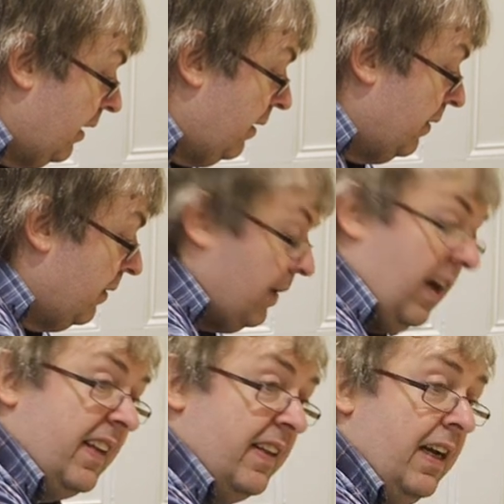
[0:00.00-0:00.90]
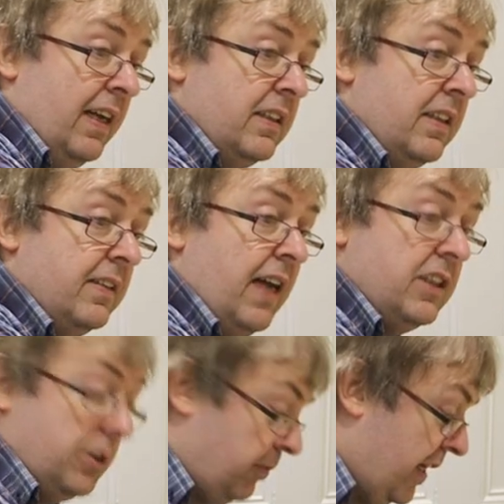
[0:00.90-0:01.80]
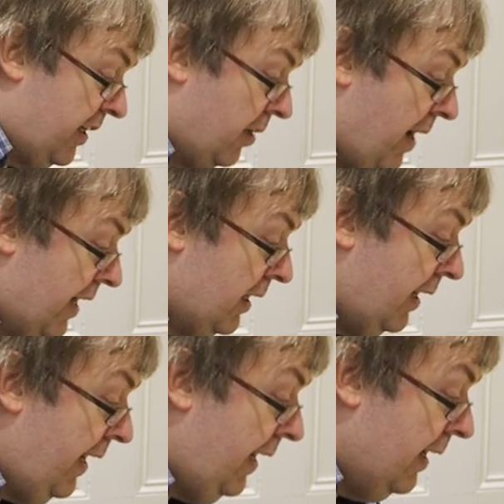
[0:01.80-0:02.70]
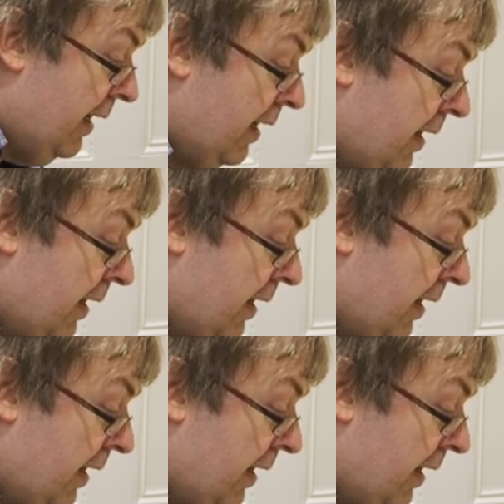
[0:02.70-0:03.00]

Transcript: go like that. That's read correctly.